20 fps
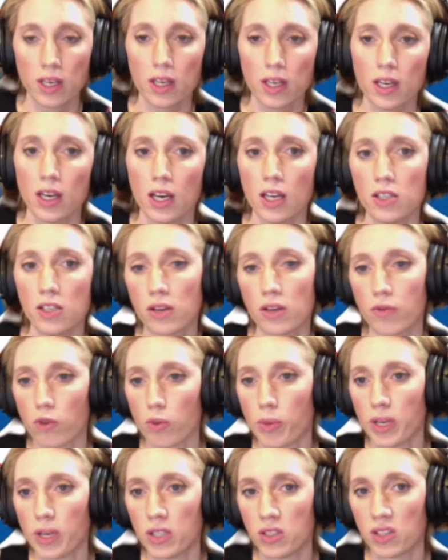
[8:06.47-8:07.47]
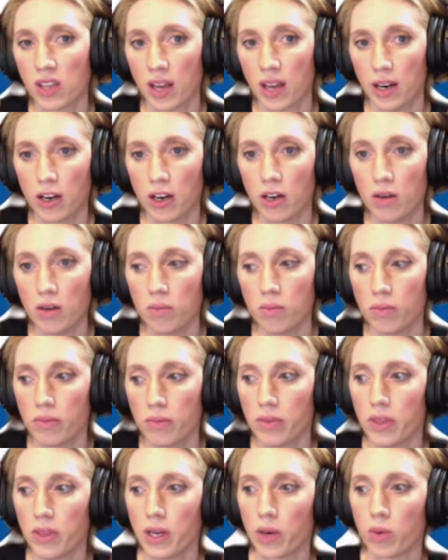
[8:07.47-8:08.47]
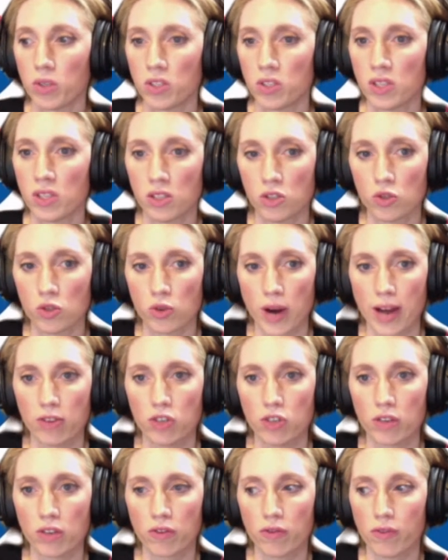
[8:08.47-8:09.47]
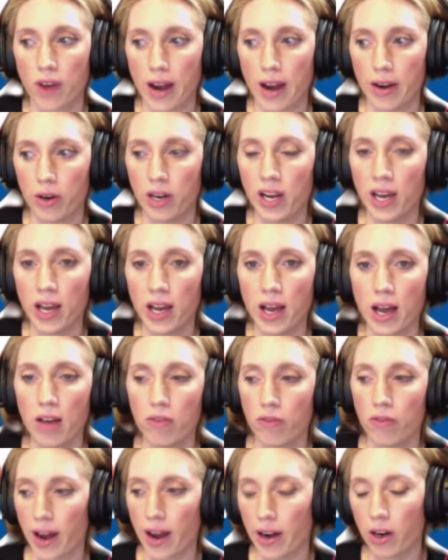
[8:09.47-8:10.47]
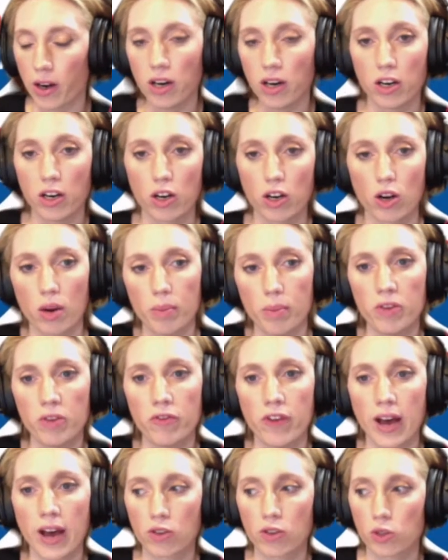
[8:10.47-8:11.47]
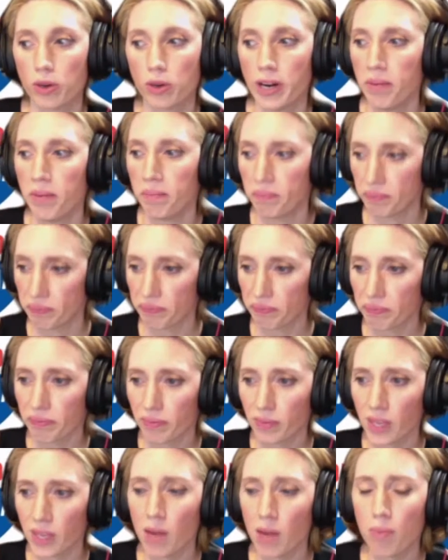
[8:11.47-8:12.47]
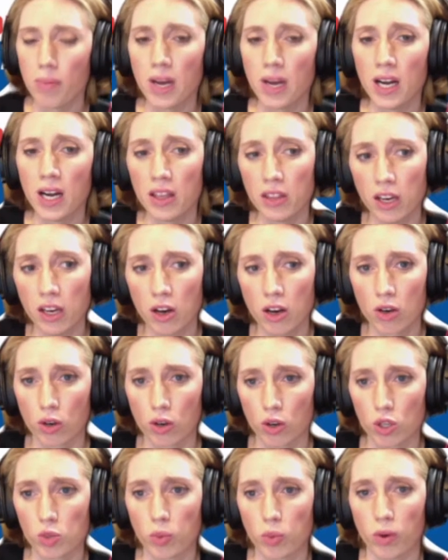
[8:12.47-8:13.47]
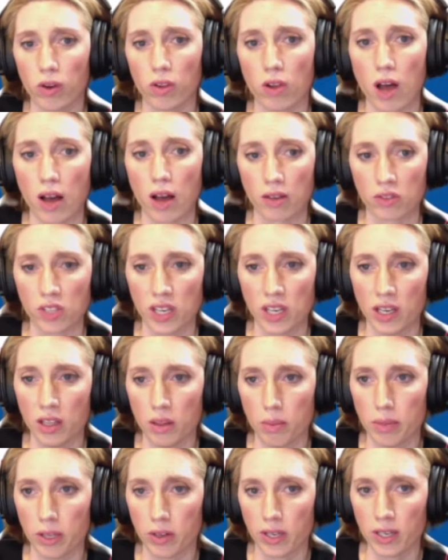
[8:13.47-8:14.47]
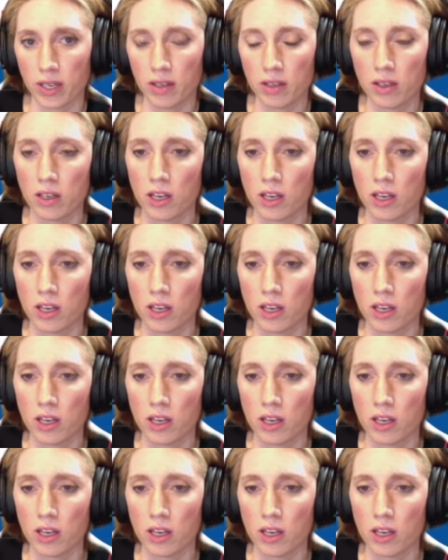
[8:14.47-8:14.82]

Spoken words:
And several months later, there was this tragic fire at a garment factory. Many of the young girls were locked in the building.